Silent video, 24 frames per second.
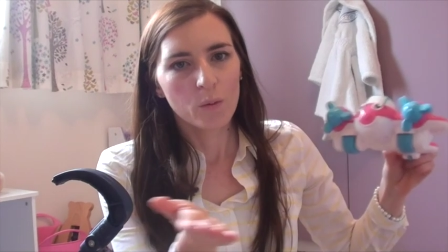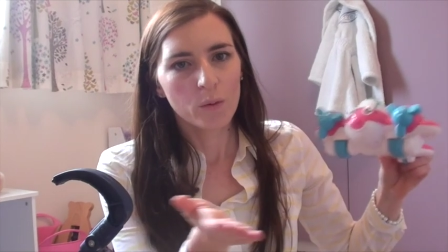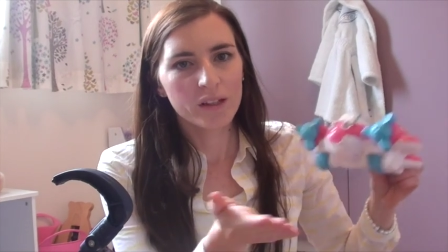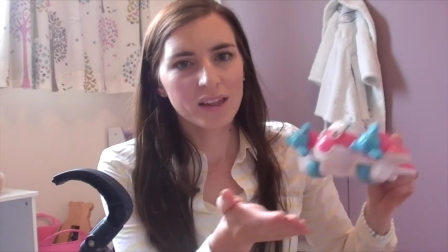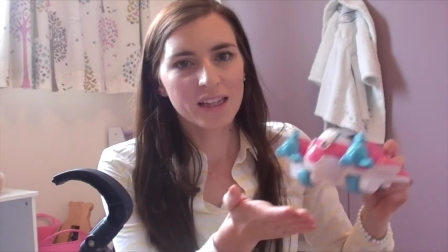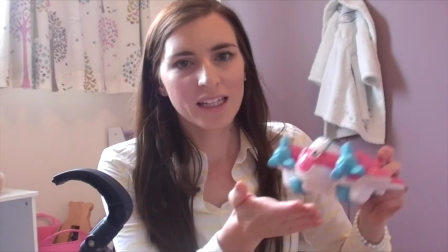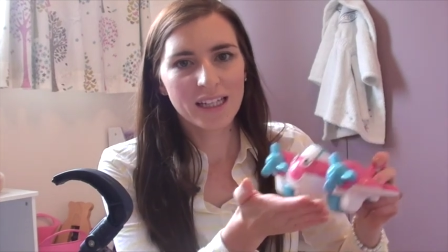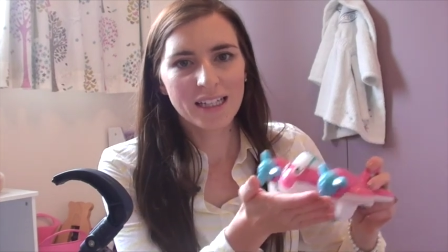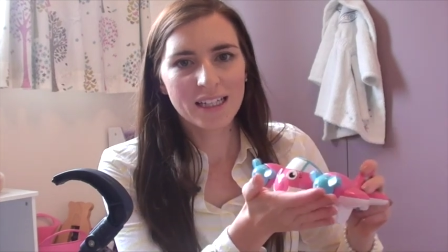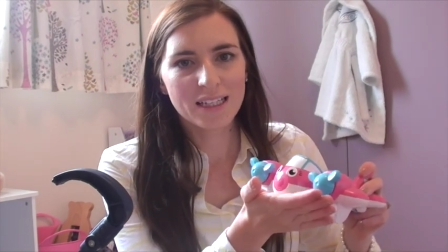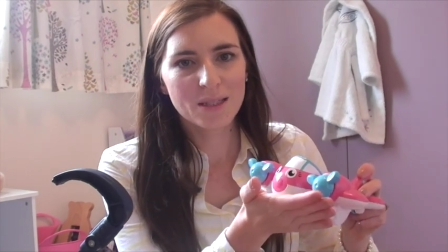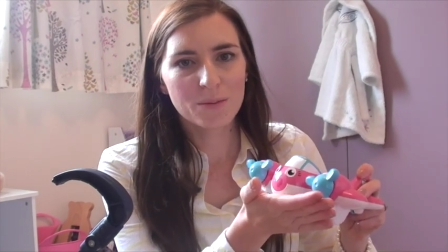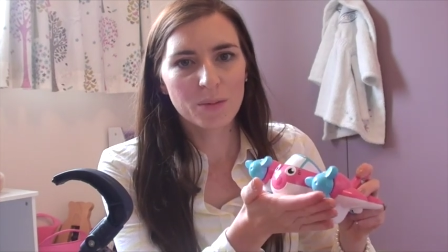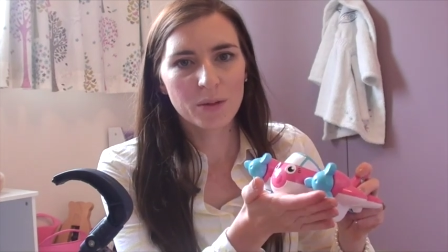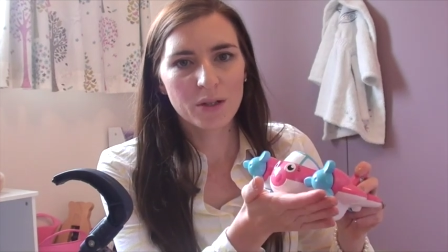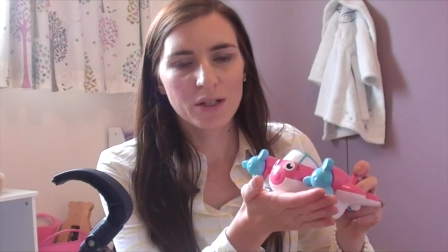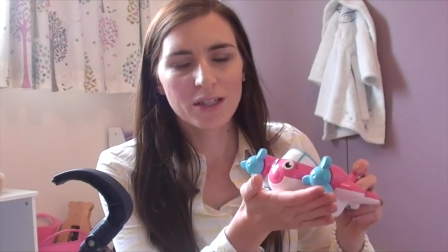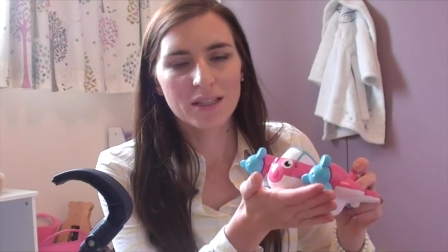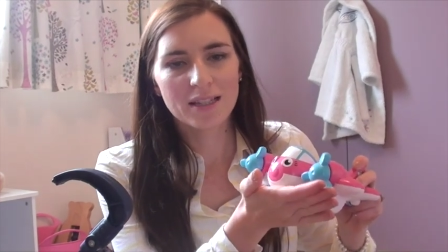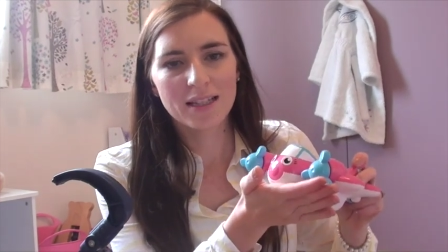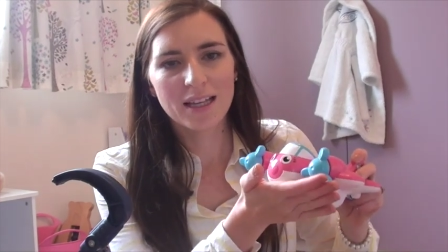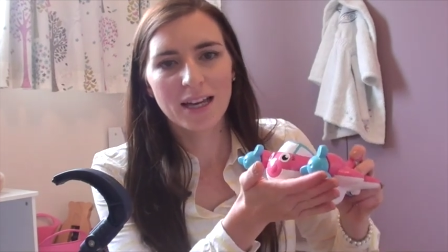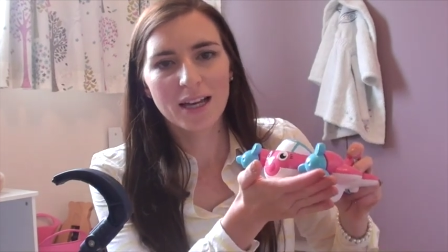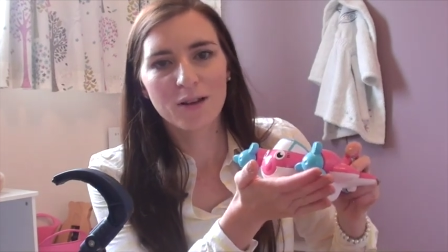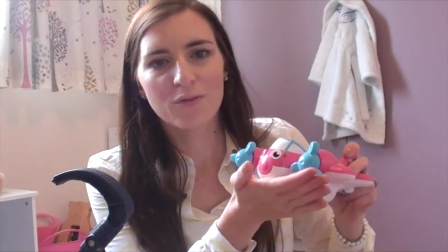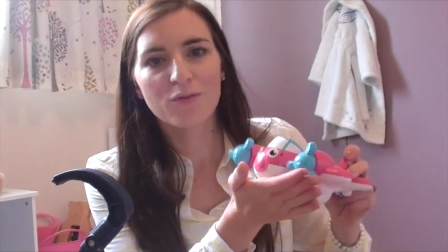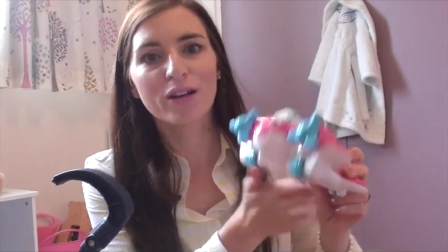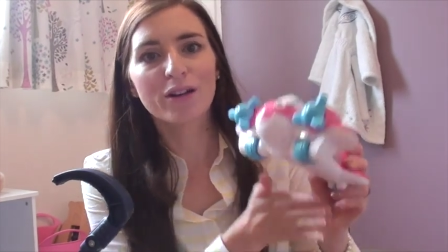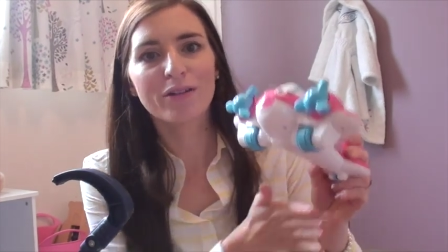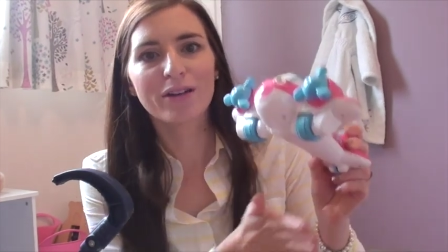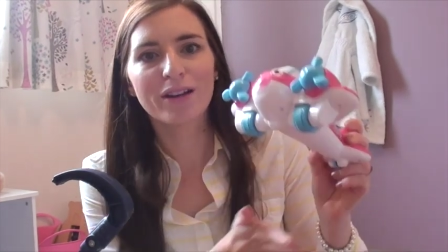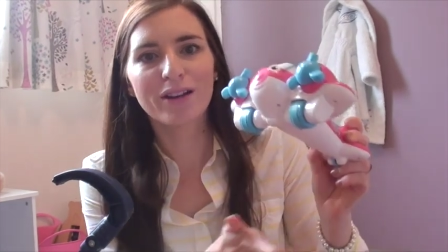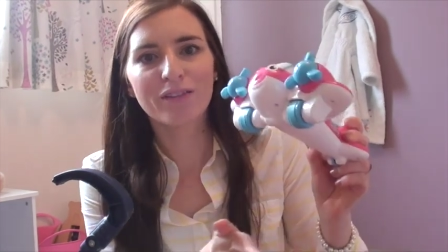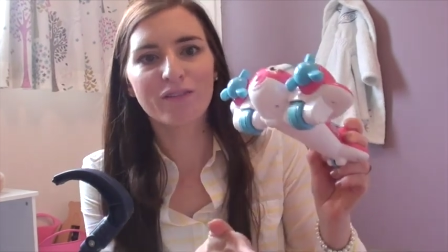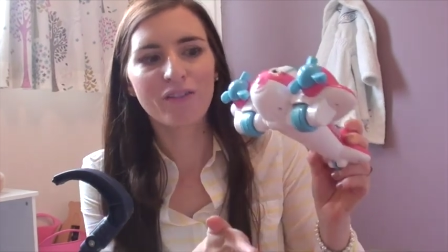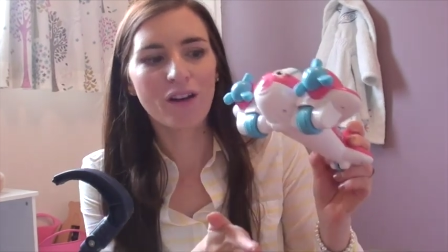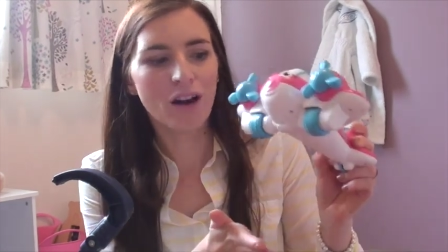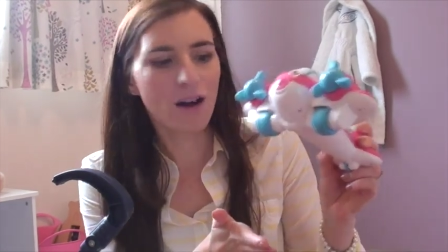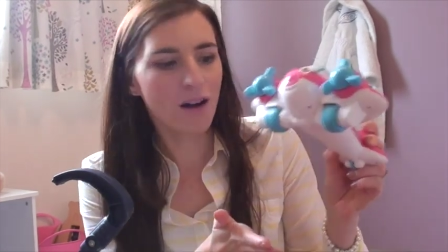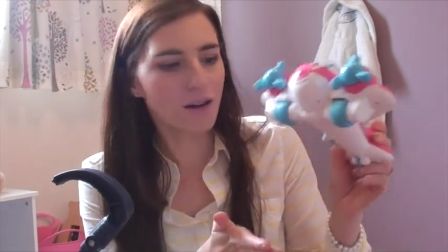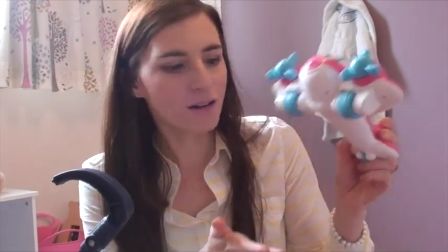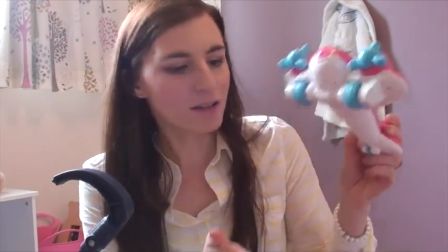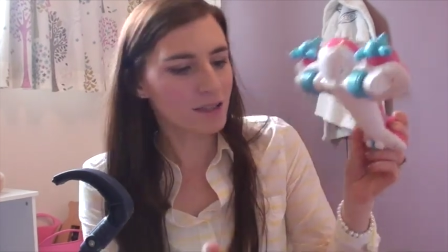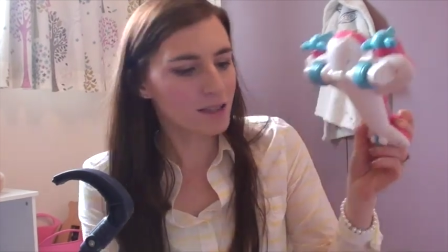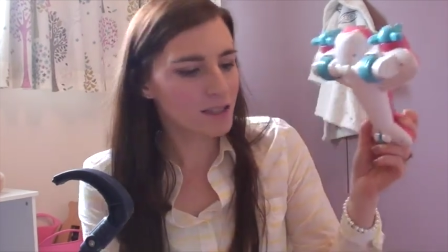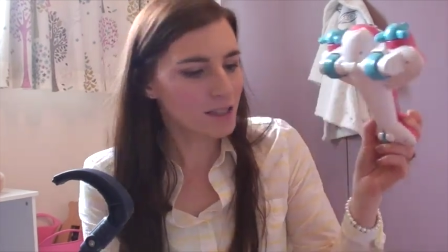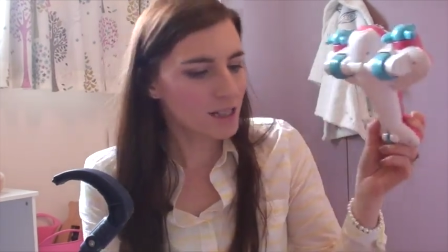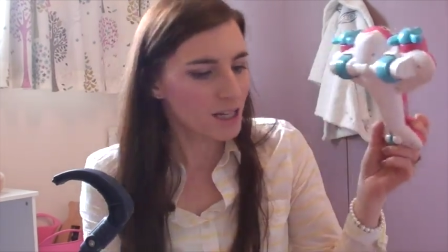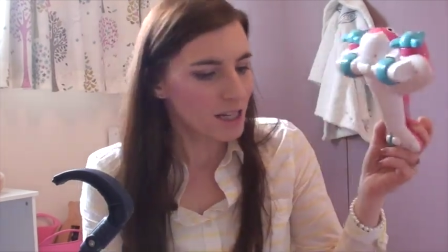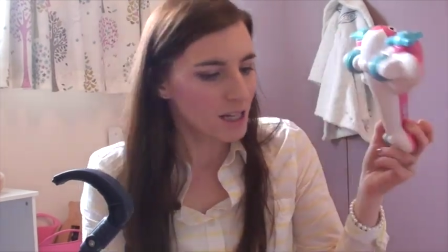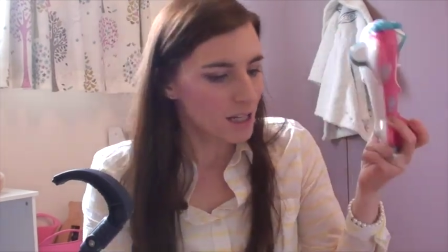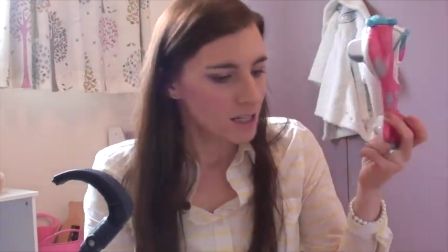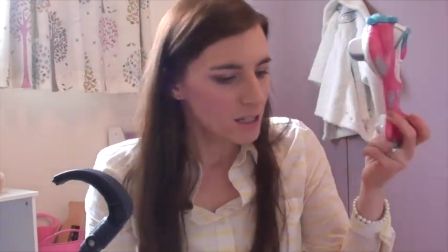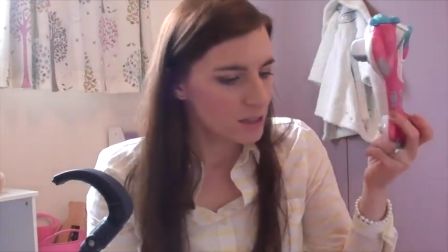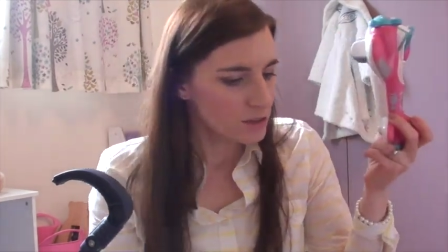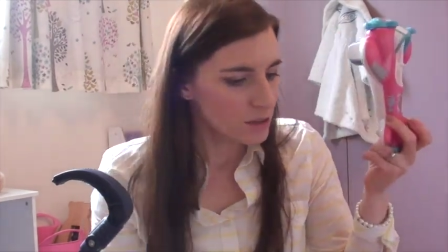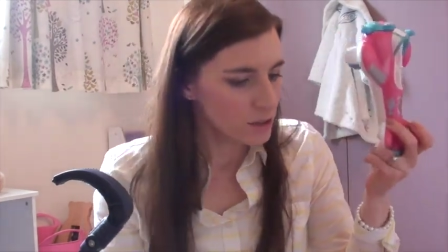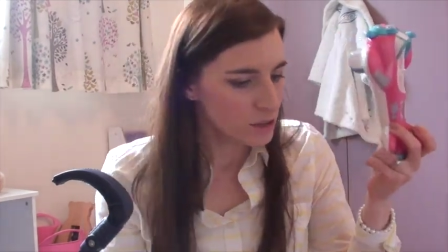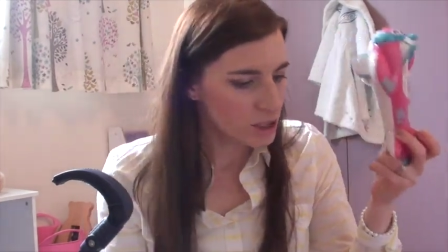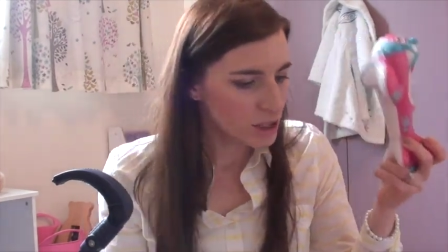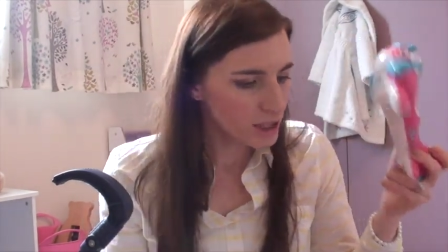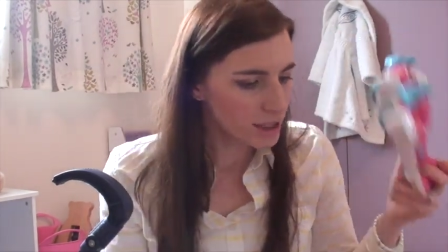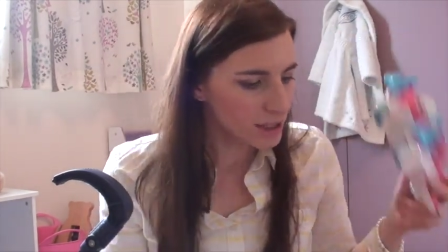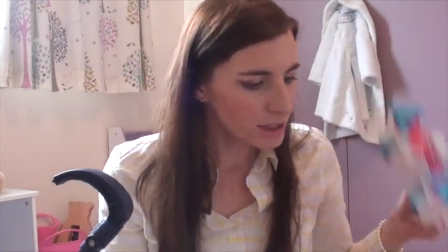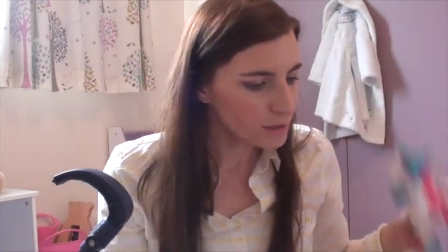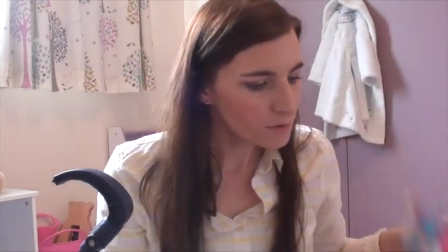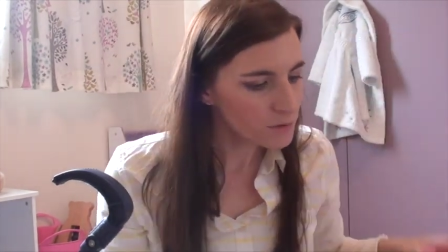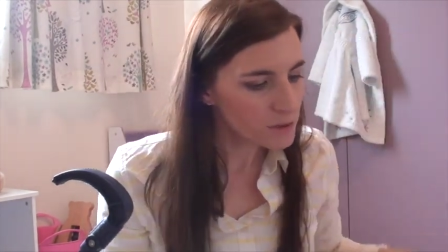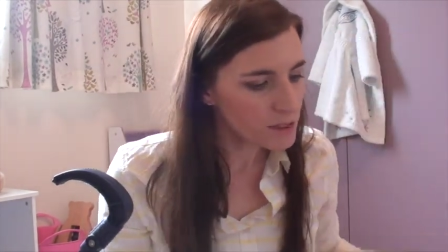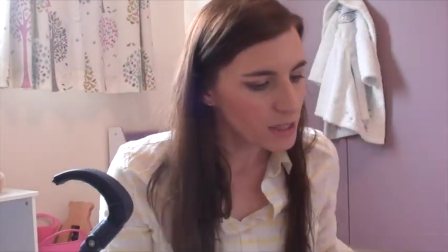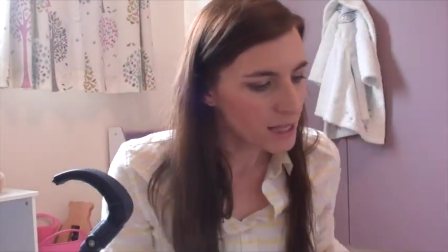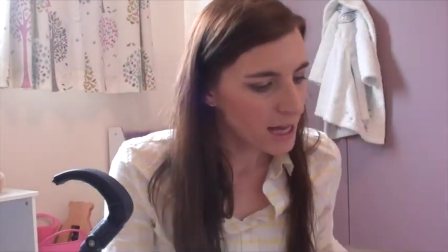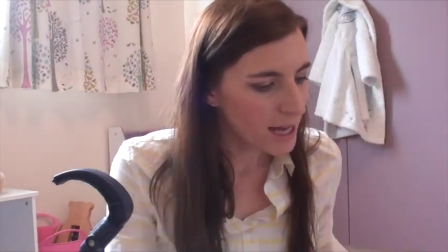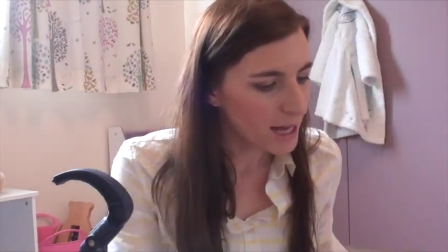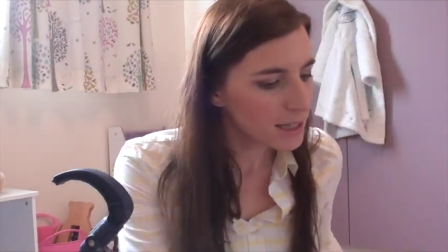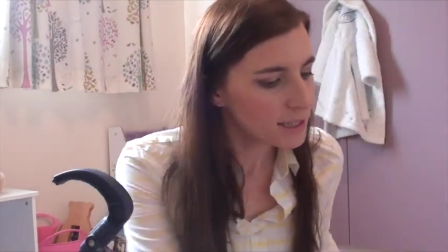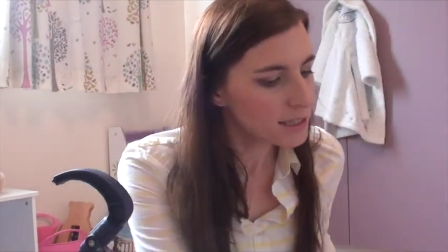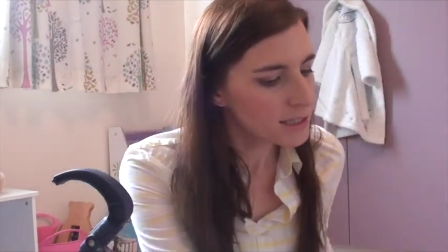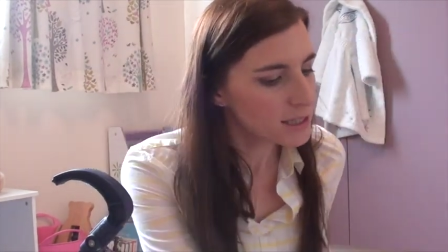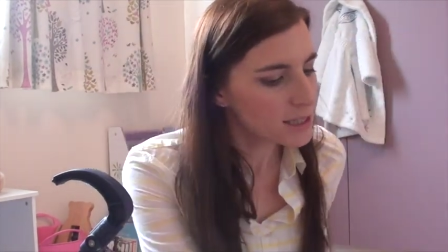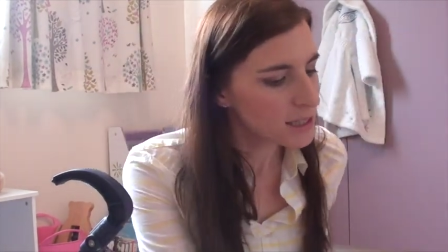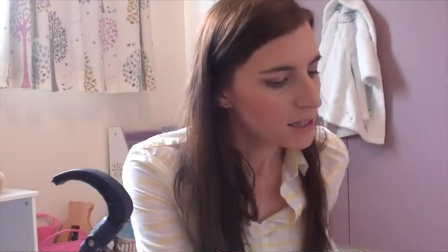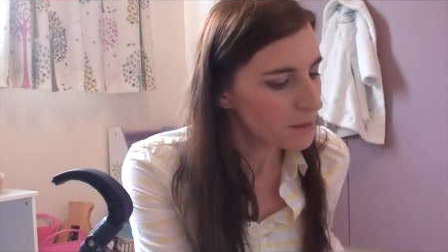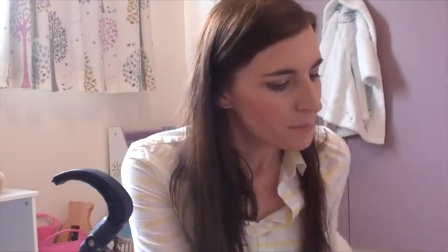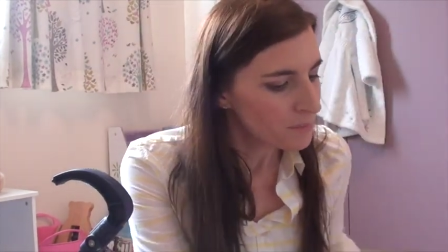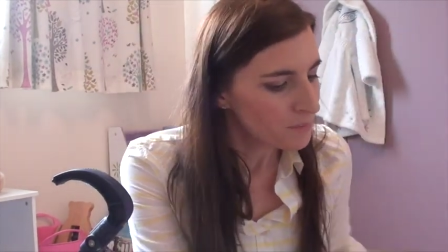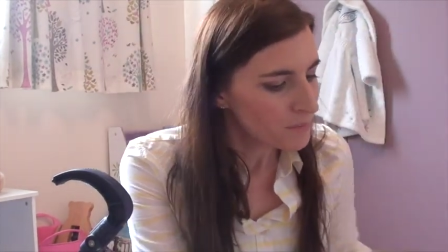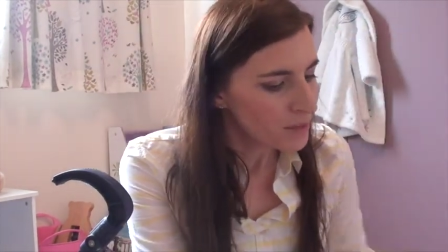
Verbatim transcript: with these because they're really, really fast. So she loves that.